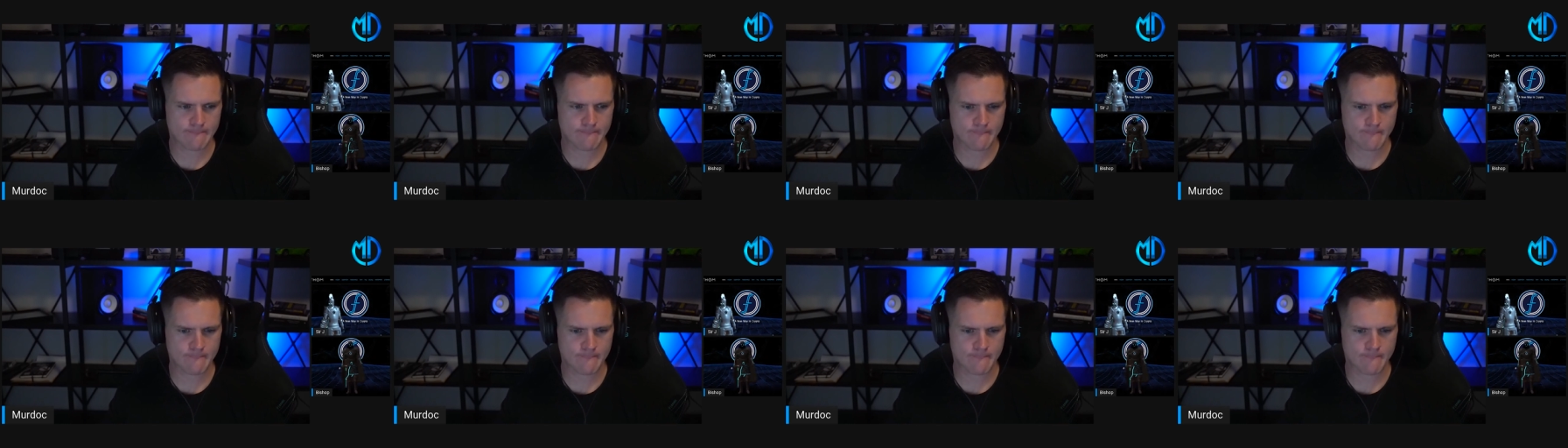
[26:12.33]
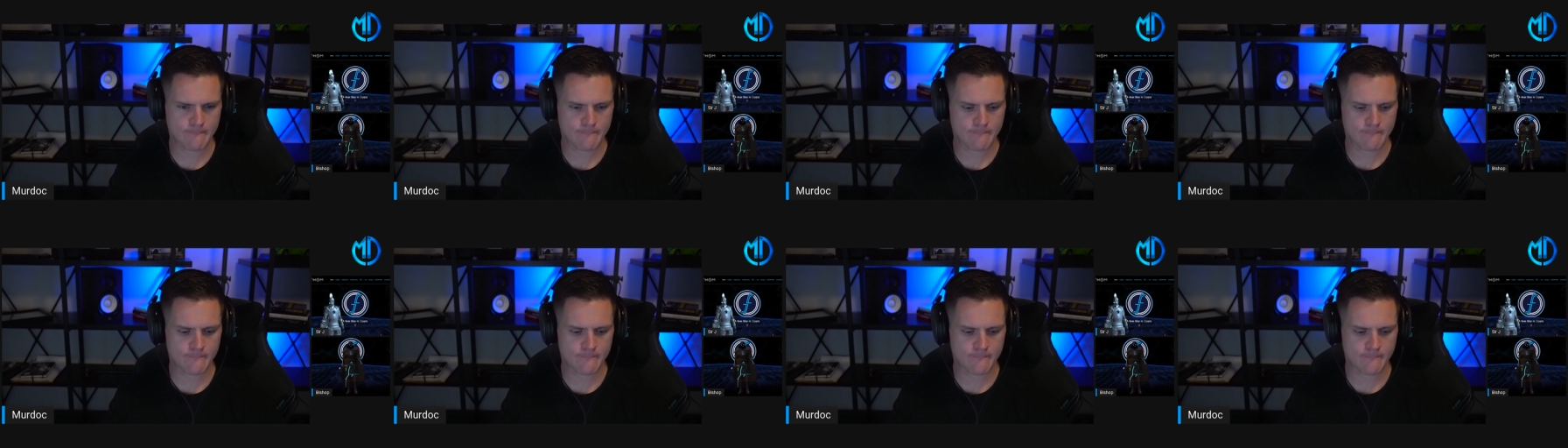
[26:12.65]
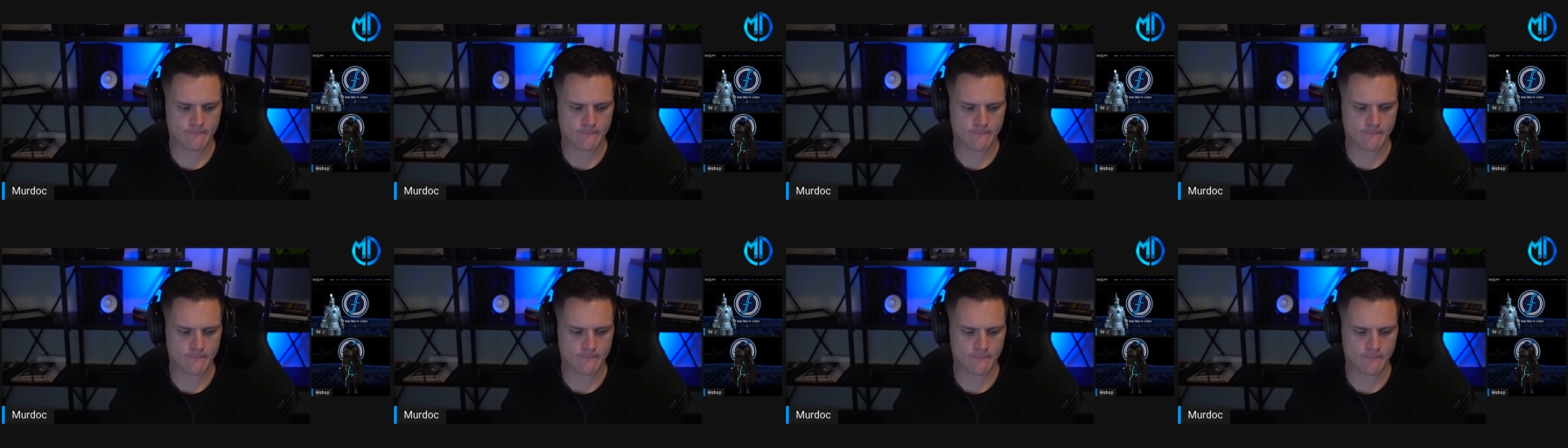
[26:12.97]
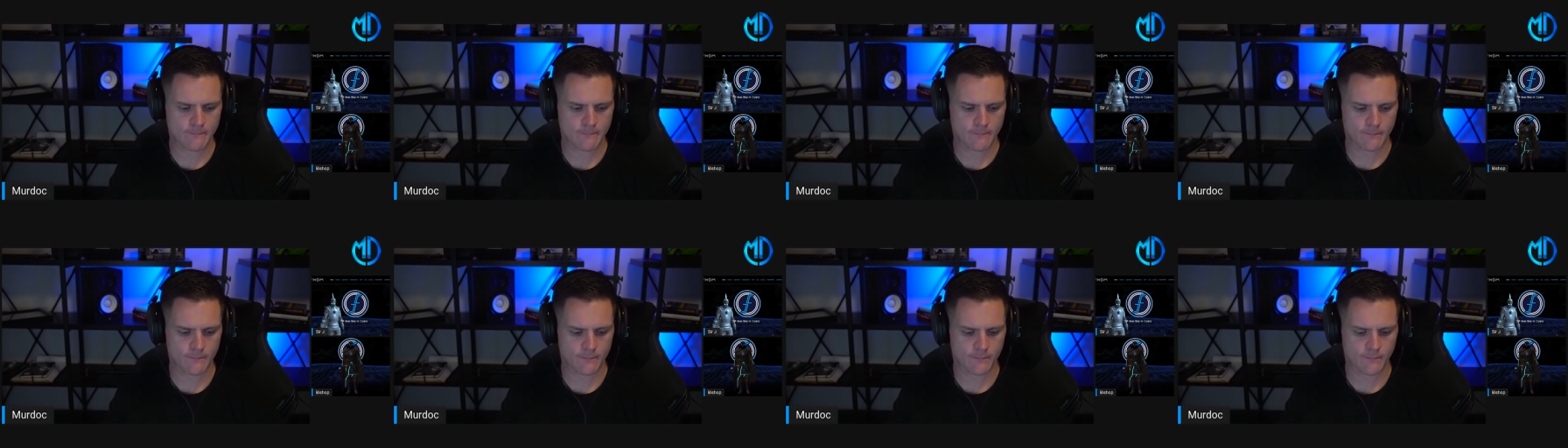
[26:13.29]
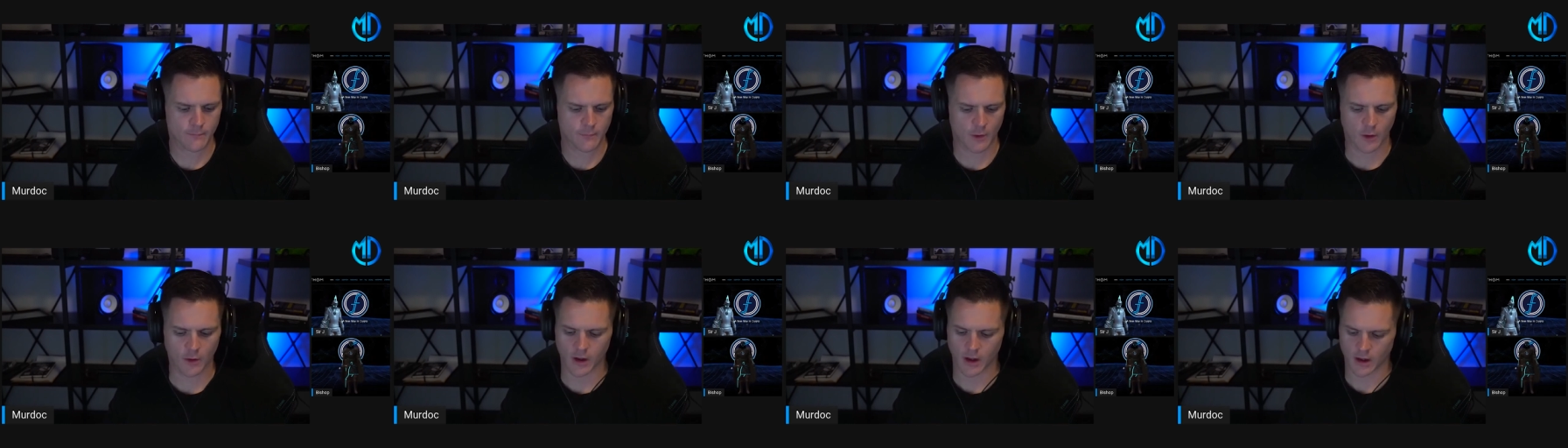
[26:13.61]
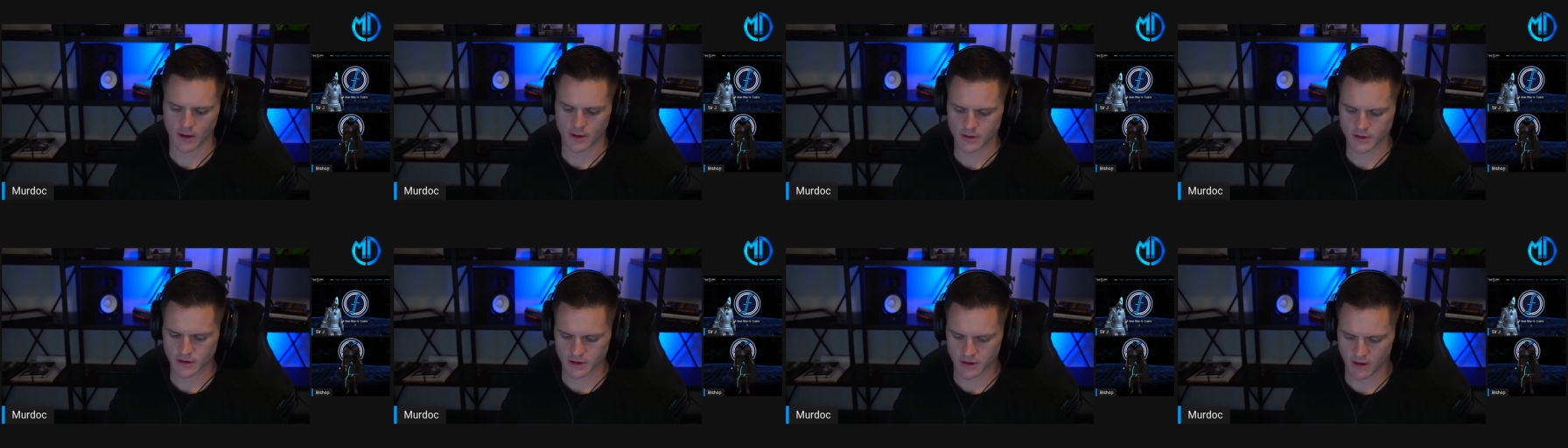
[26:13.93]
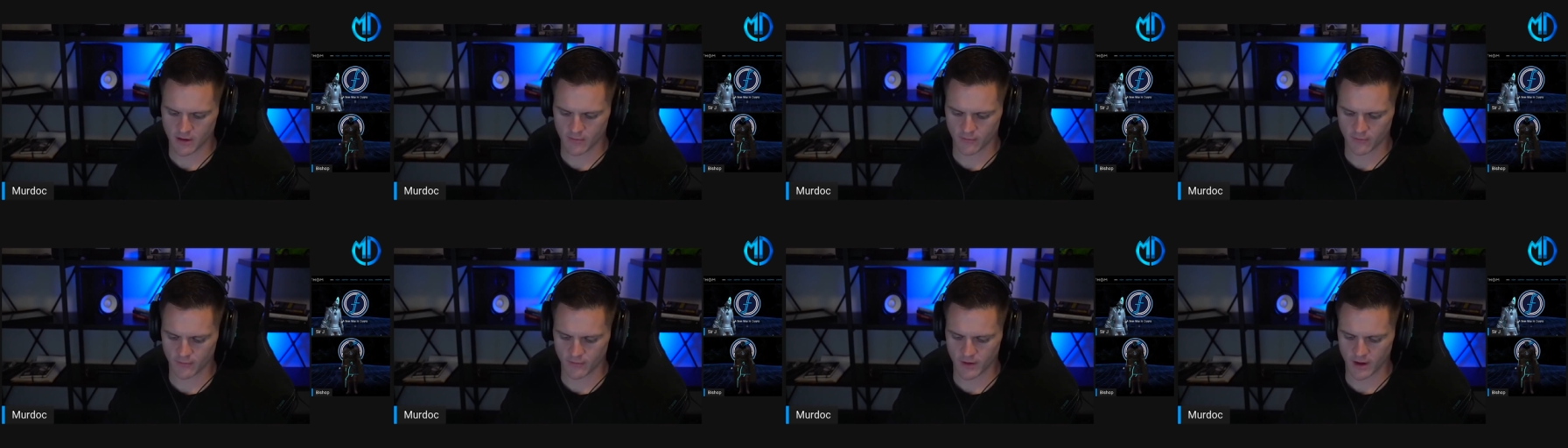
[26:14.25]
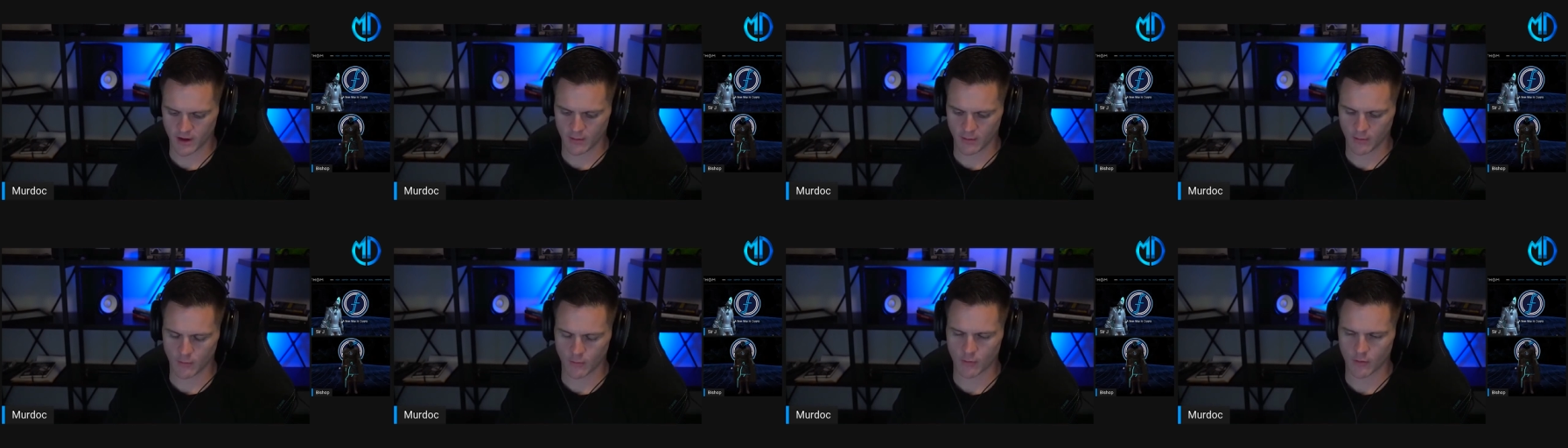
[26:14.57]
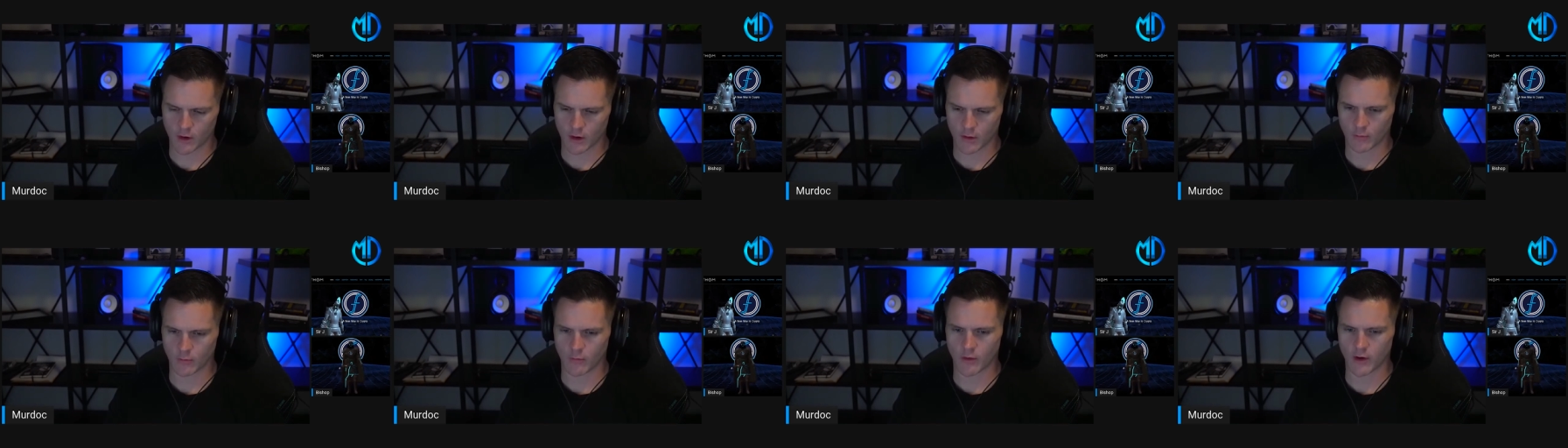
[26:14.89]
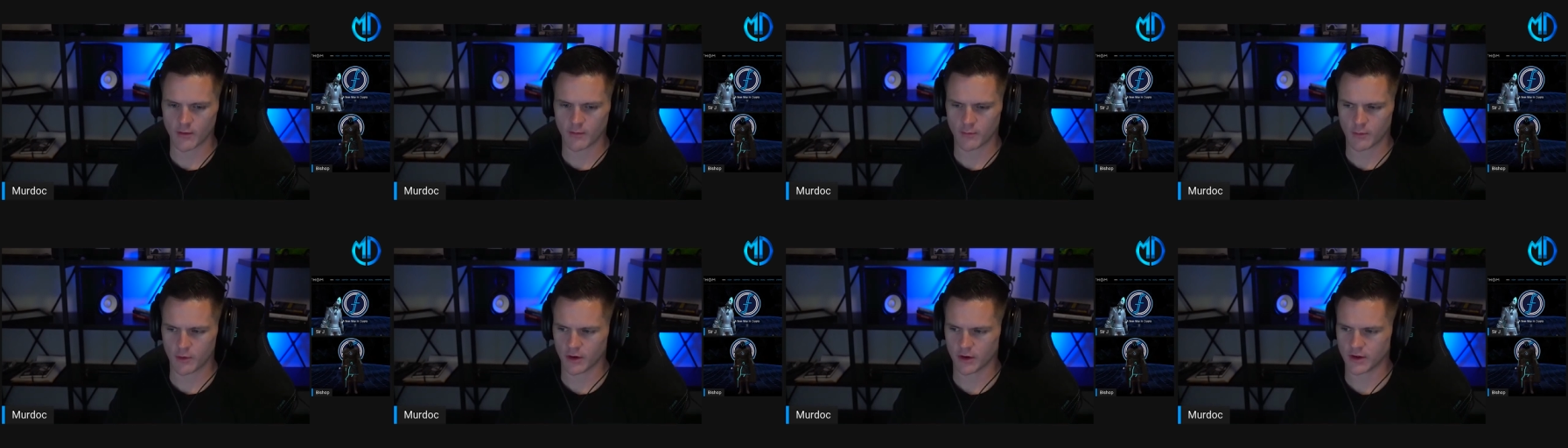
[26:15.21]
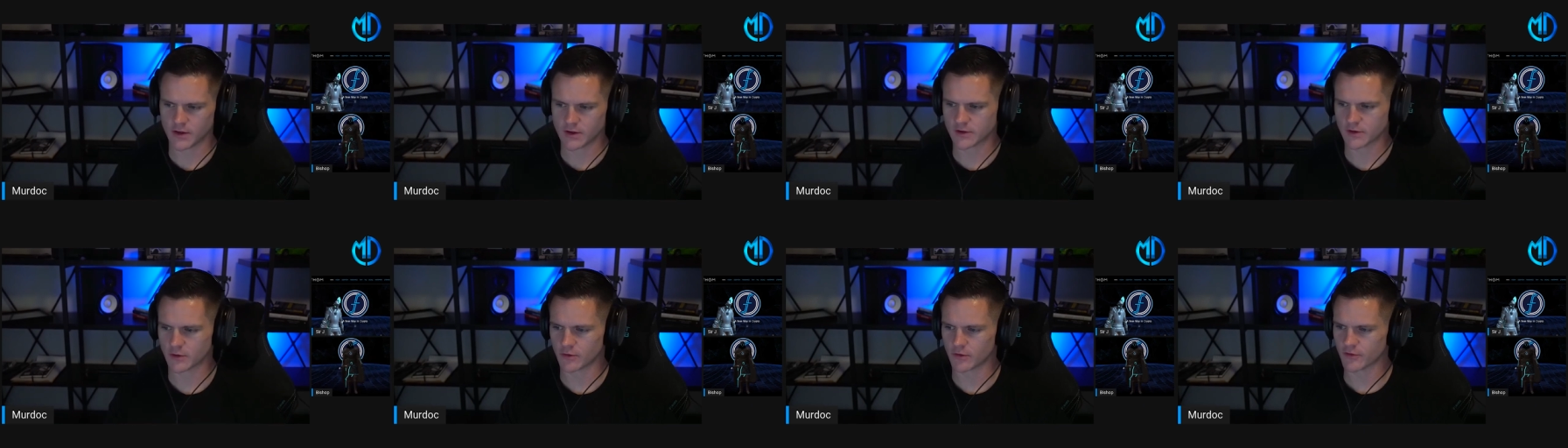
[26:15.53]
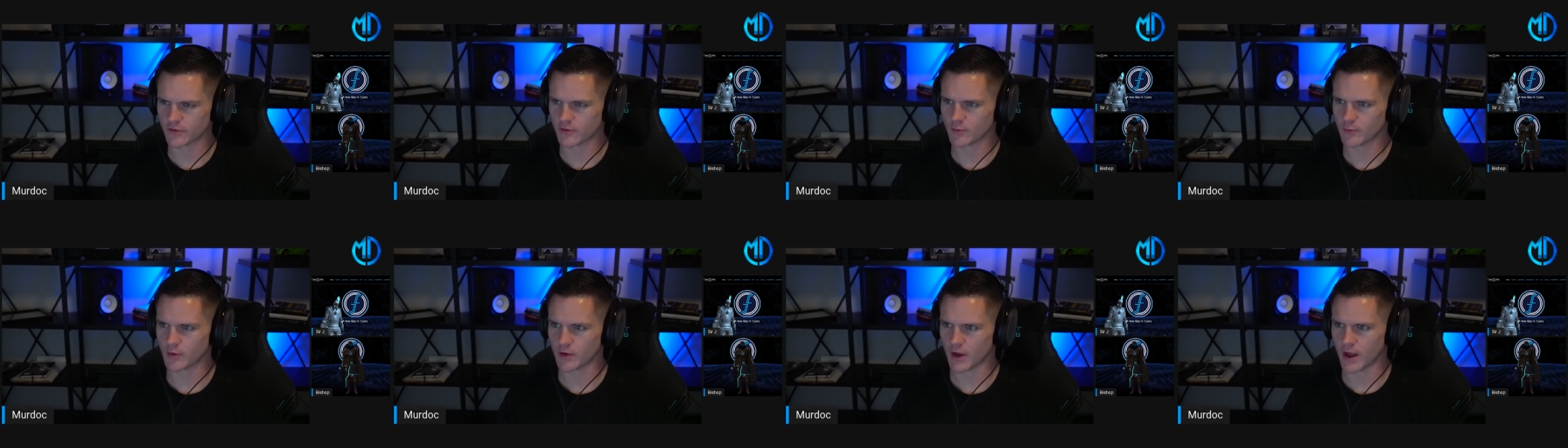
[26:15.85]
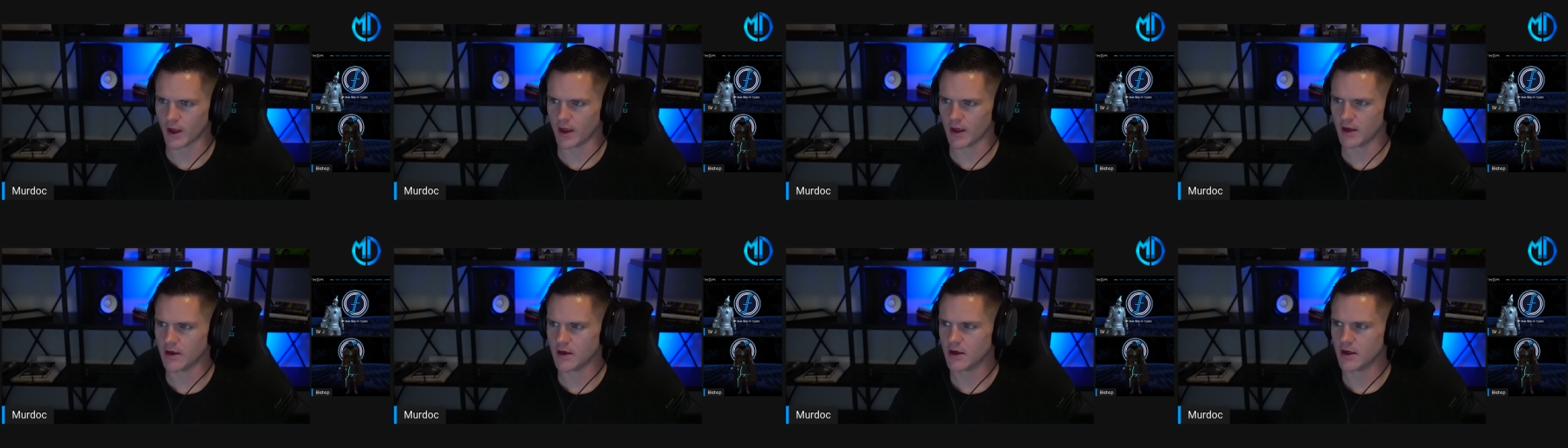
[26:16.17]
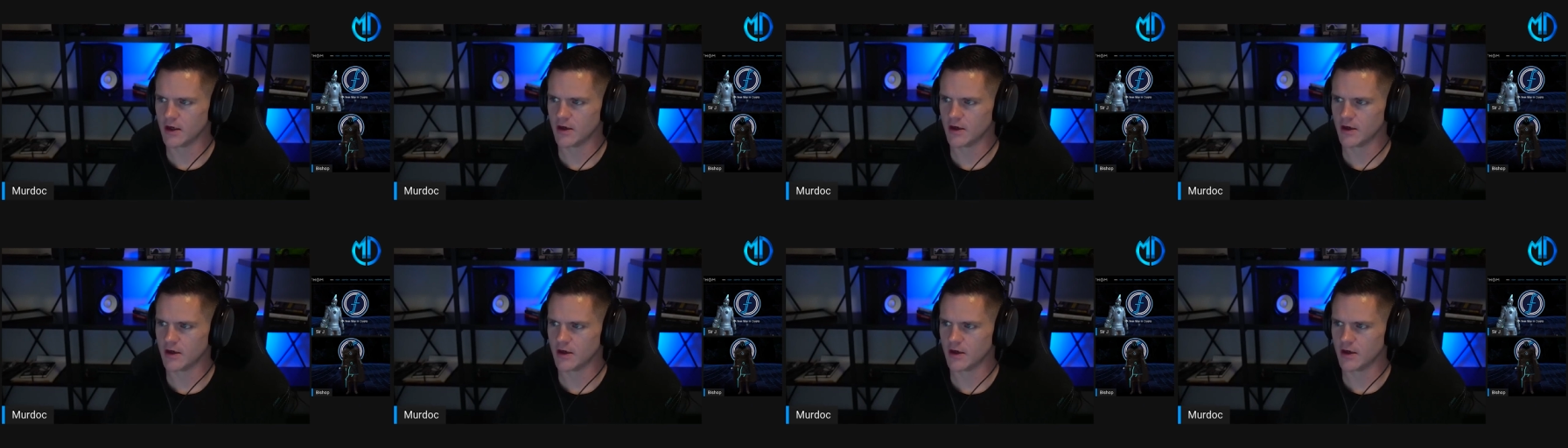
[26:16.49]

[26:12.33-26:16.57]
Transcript: One billion. Okay, so you have a, a one million total supply.